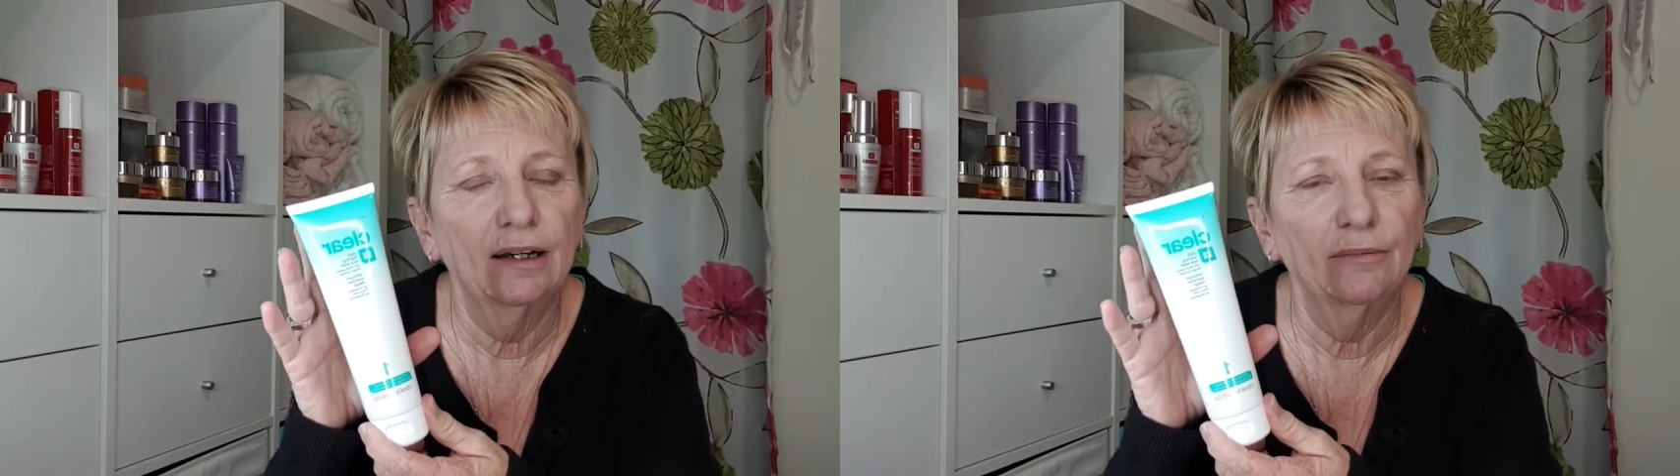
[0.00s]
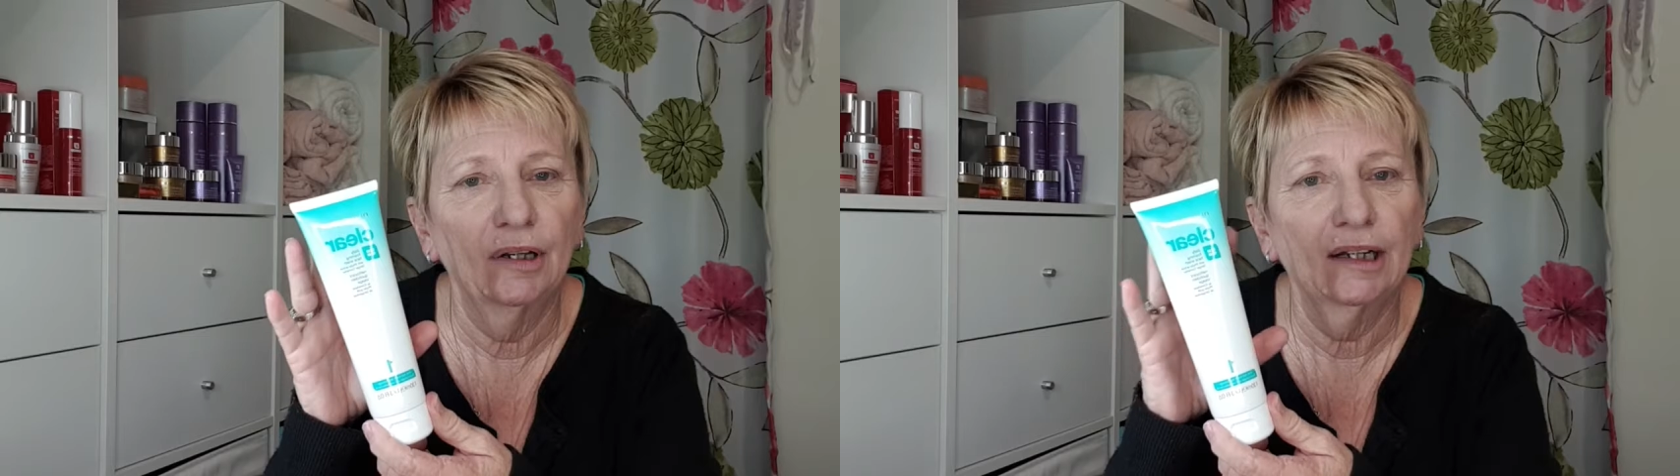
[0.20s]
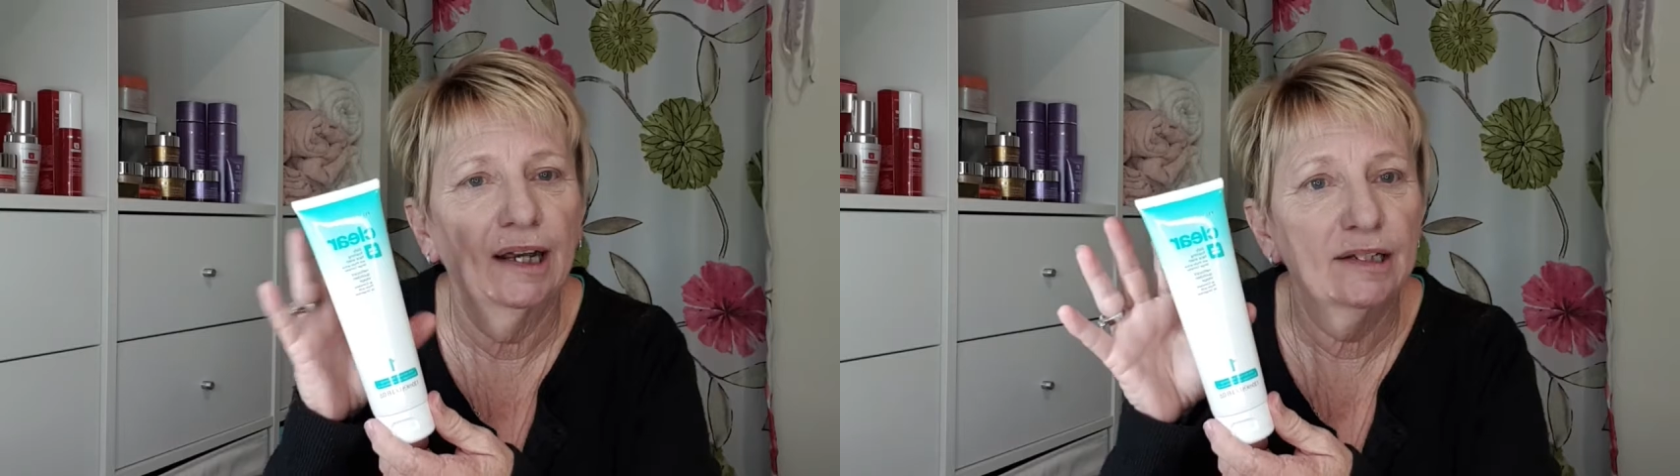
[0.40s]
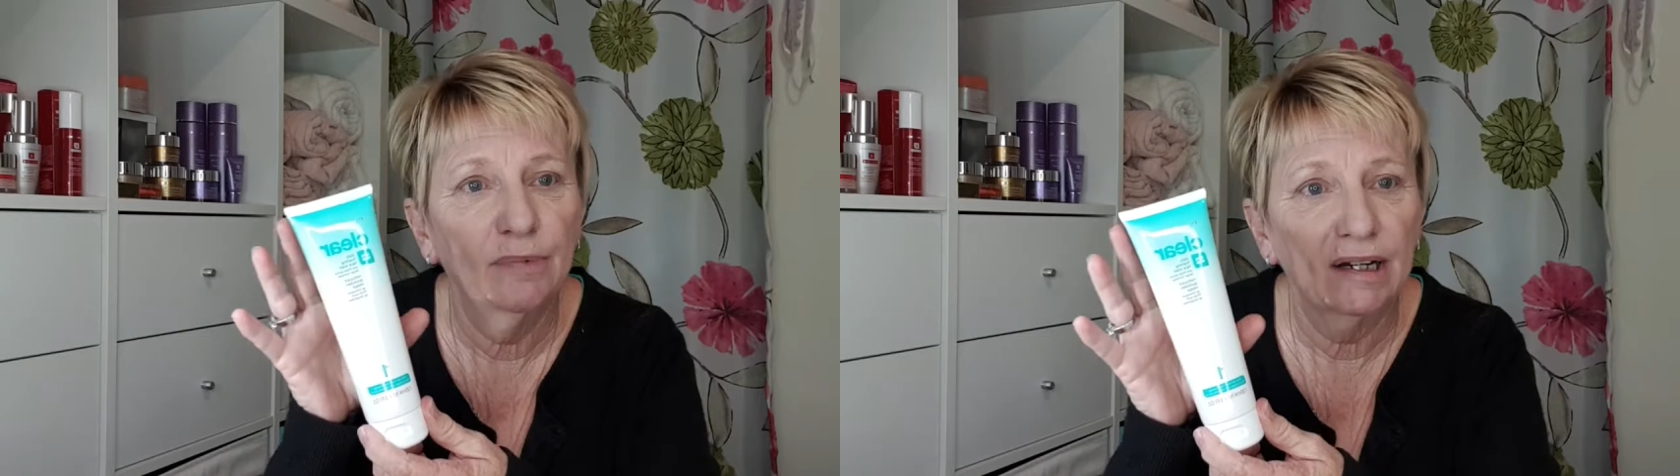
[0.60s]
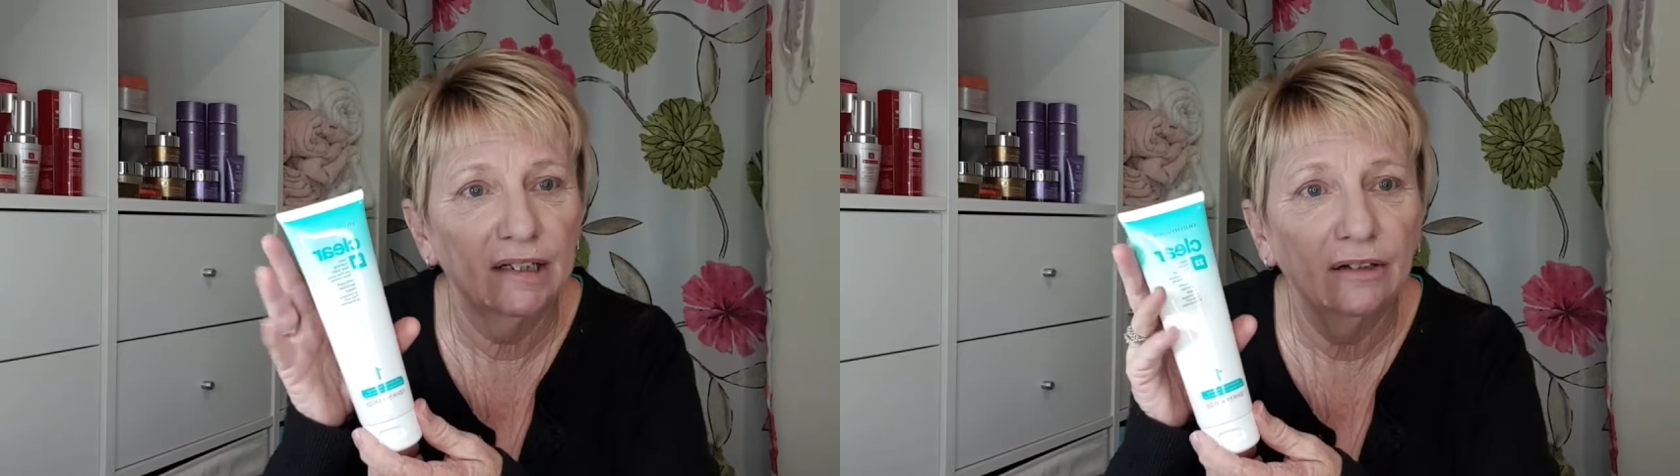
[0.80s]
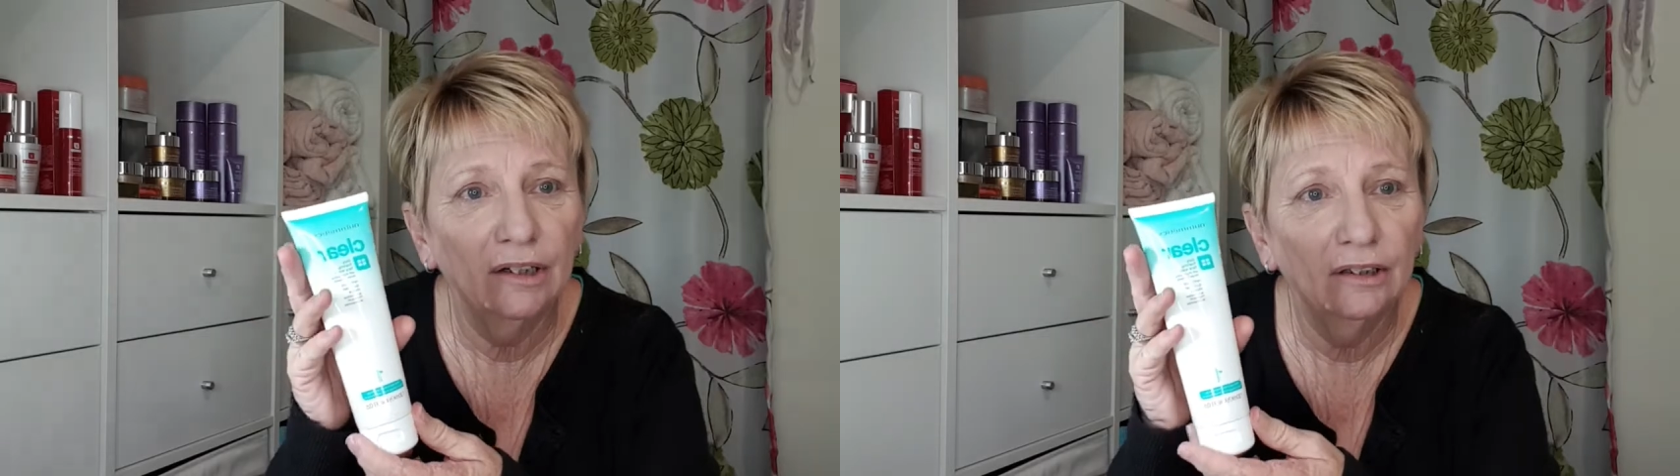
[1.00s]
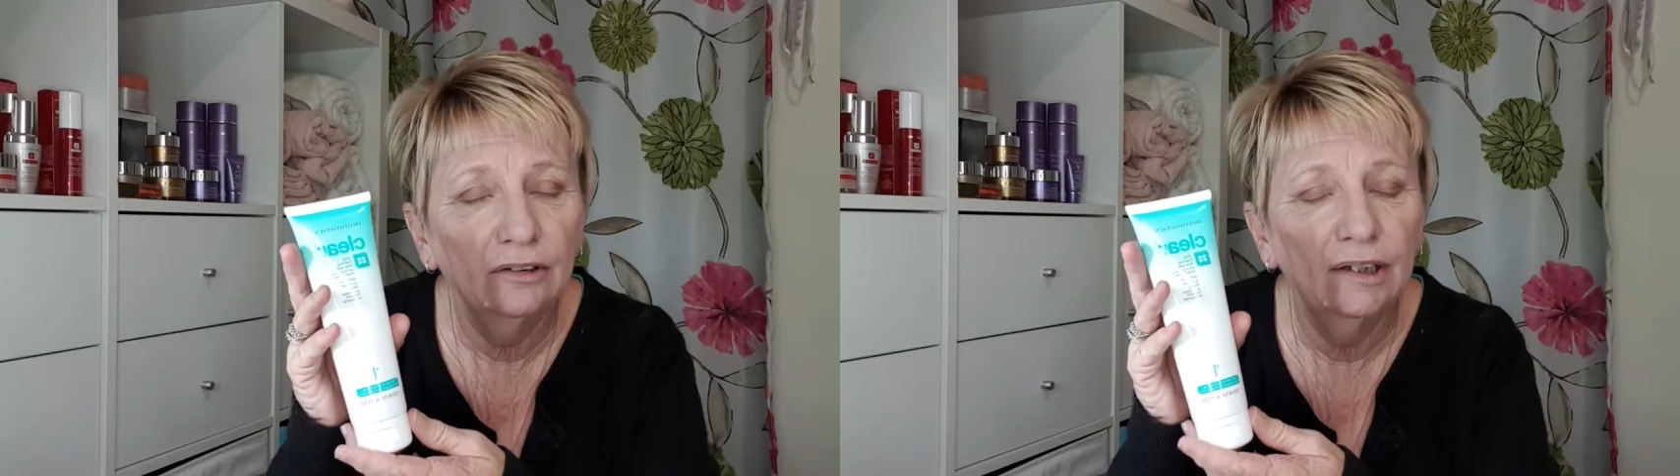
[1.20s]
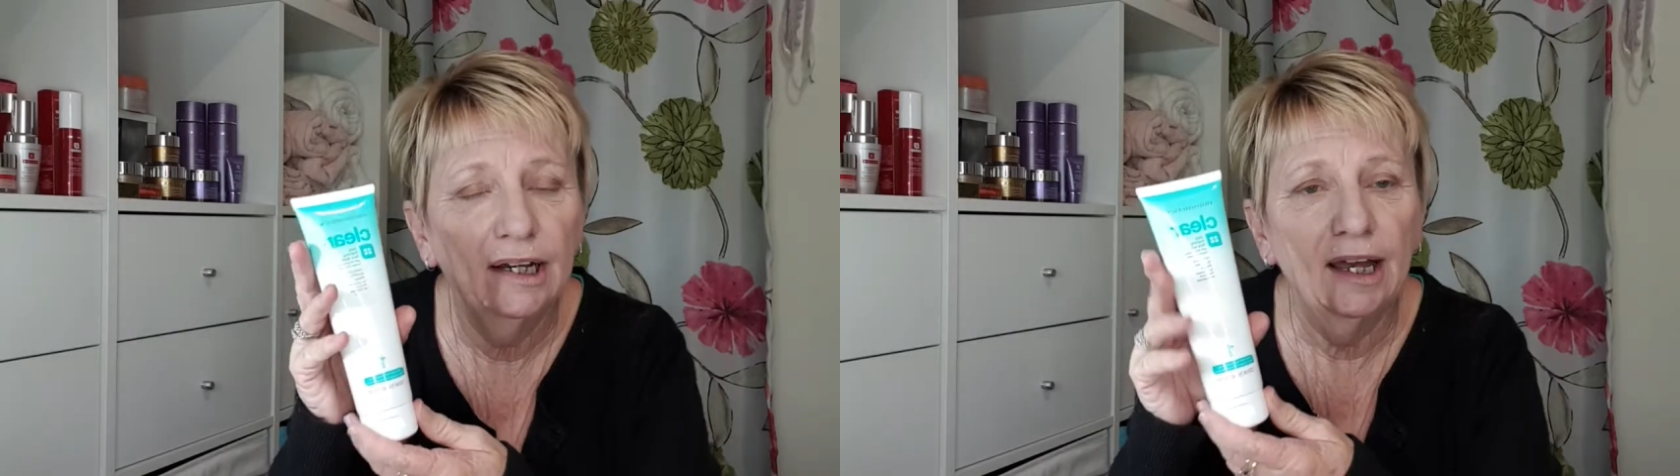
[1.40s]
like an antibacterial.